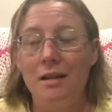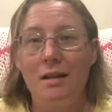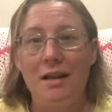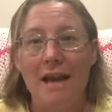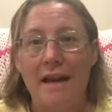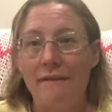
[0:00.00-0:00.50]

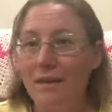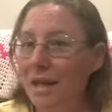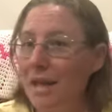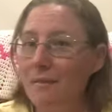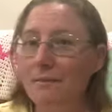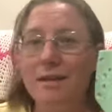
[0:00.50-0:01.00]
They have
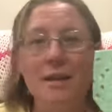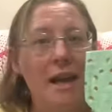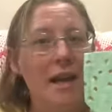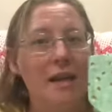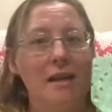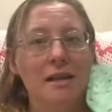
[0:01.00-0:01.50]
themes
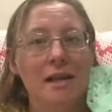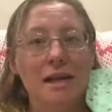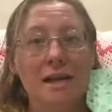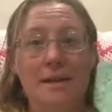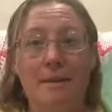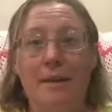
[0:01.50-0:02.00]
and it
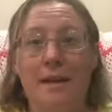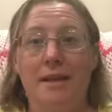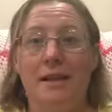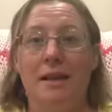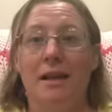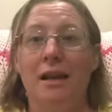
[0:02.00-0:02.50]
is
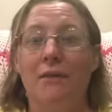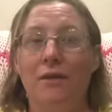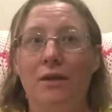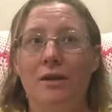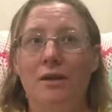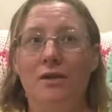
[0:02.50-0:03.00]
amazing. If
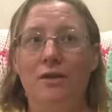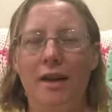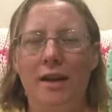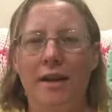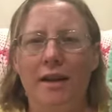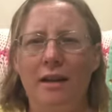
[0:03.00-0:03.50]
you're in
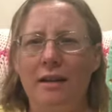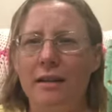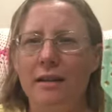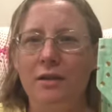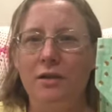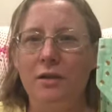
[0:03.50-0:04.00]
Australia, and I think
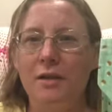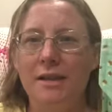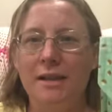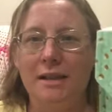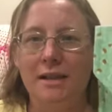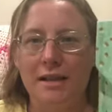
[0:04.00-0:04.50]
they do New
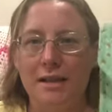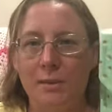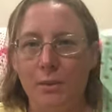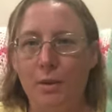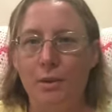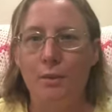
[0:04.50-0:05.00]
Zealand, it's
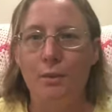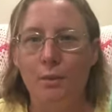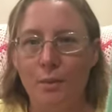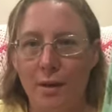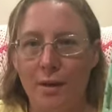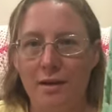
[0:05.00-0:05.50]
well
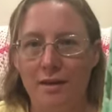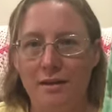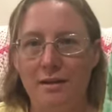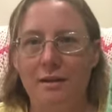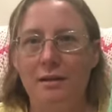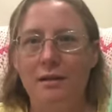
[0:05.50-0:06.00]
worth it.